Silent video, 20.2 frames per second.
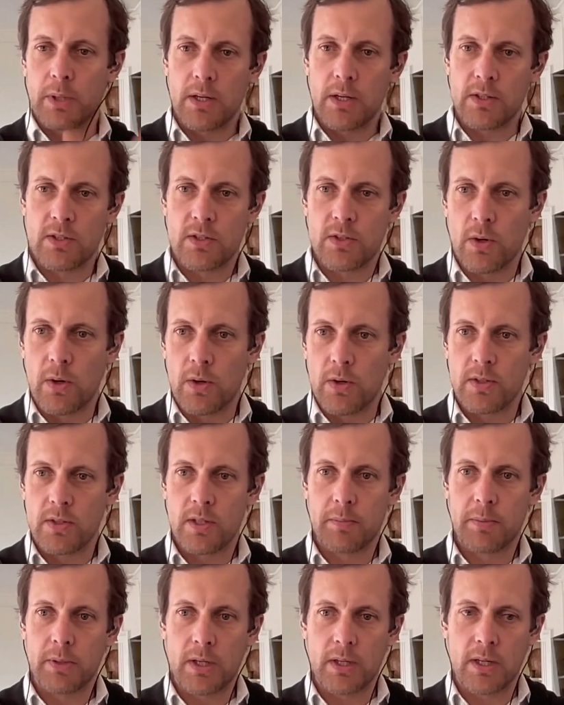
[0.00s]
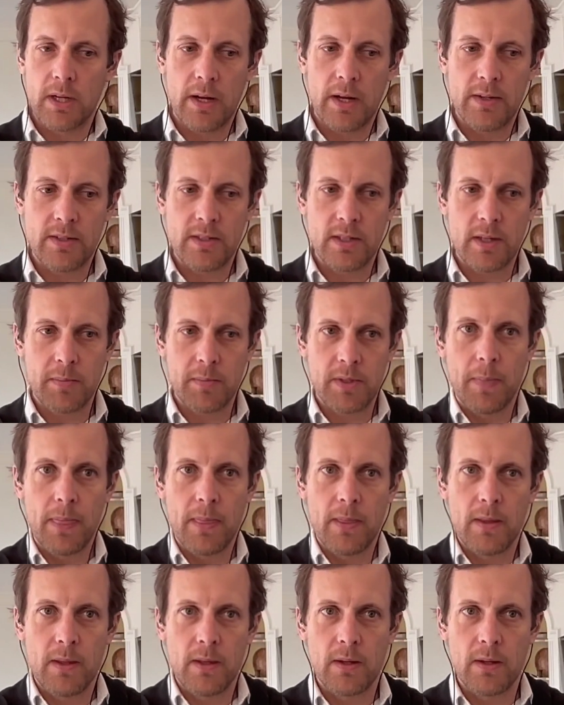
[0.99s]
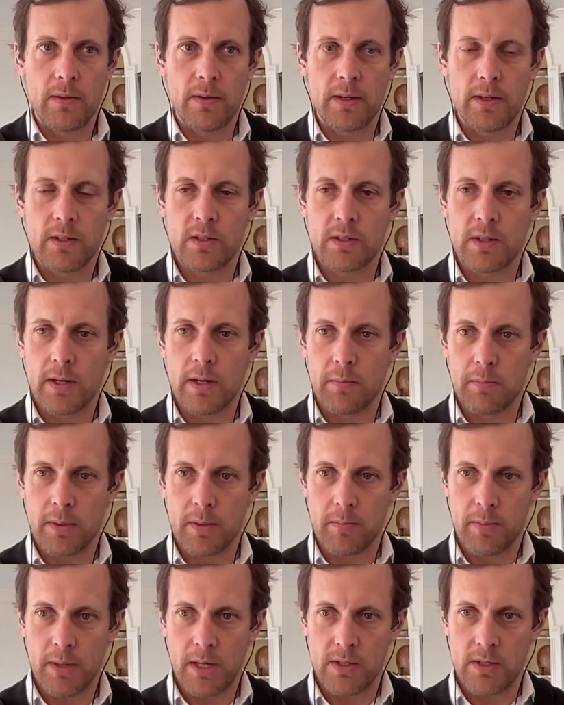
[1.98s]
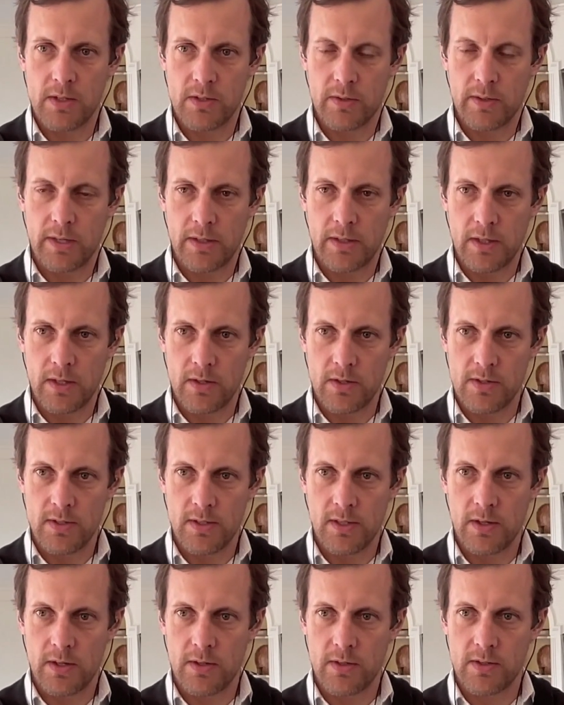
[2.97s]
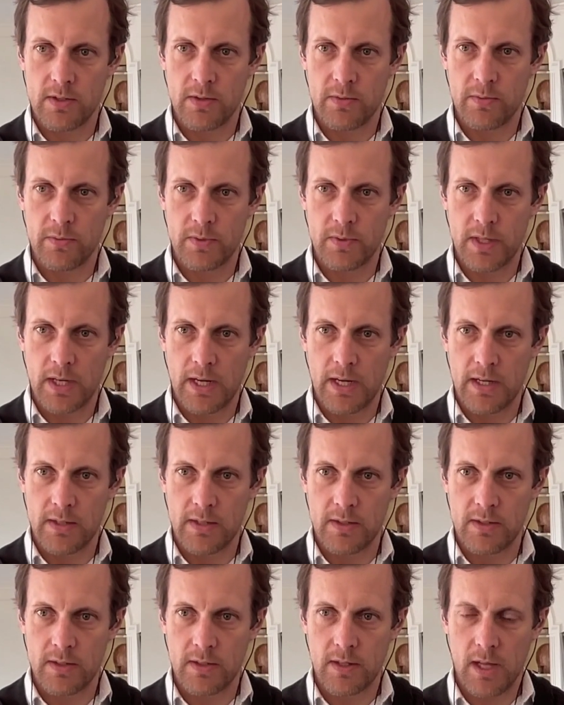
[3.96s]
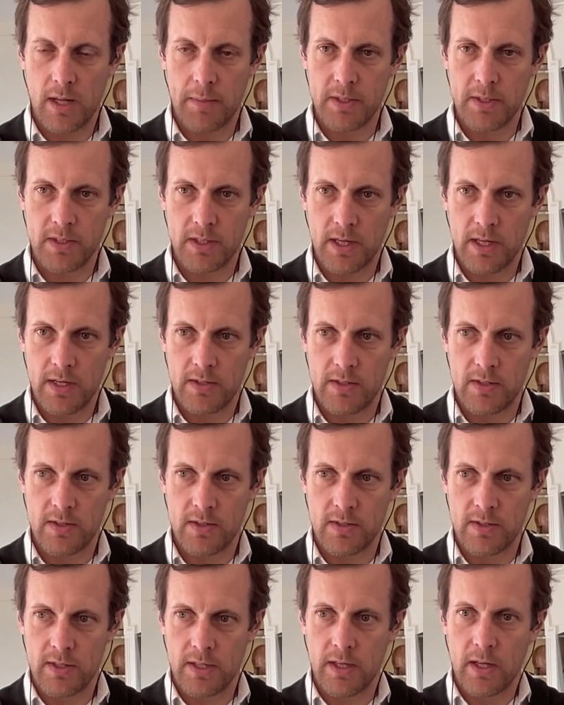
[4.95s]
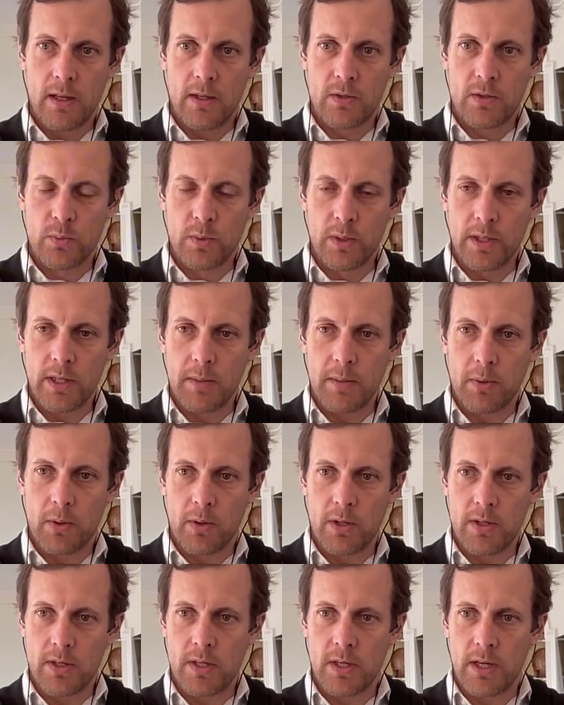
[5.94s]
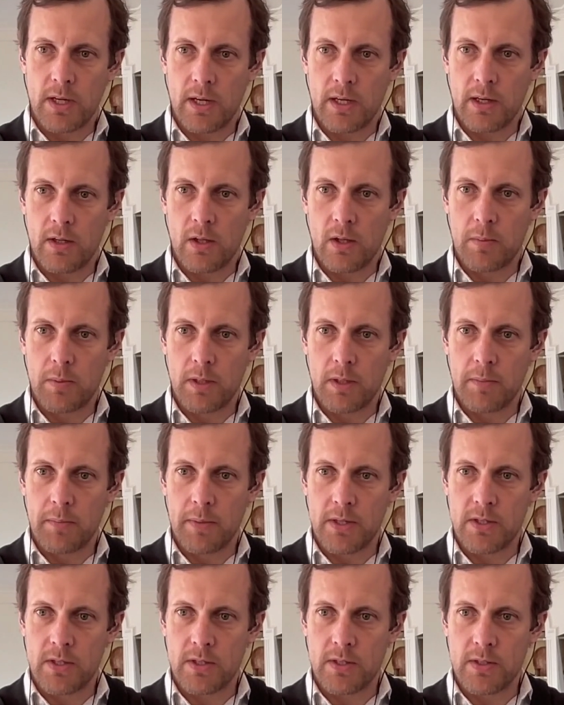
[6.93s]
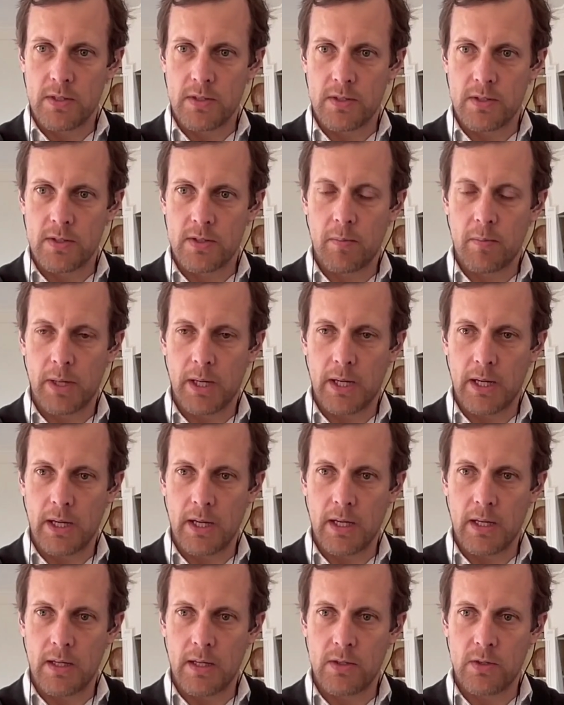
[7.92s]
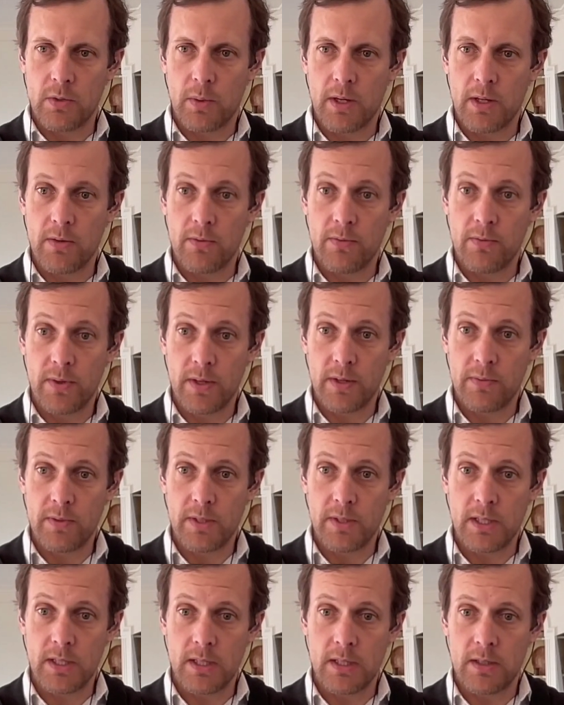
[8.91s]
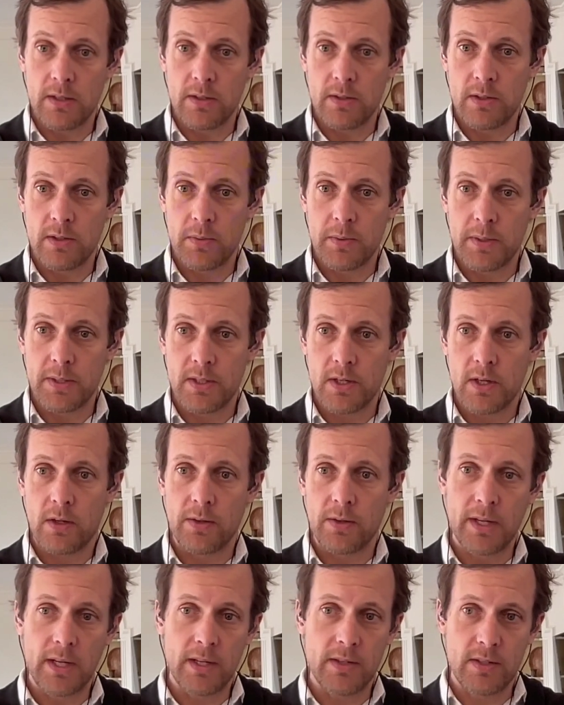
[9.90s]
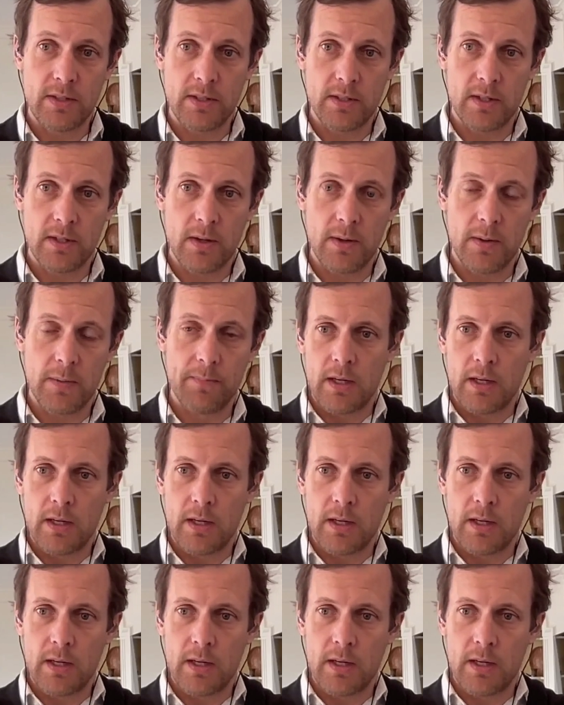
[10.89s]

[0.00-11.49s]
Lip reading: strokes, the broad concept, that has kind of been based around years and years of science, climate science, is that it's really important to cut global emissions by 2050 to what's called net zero.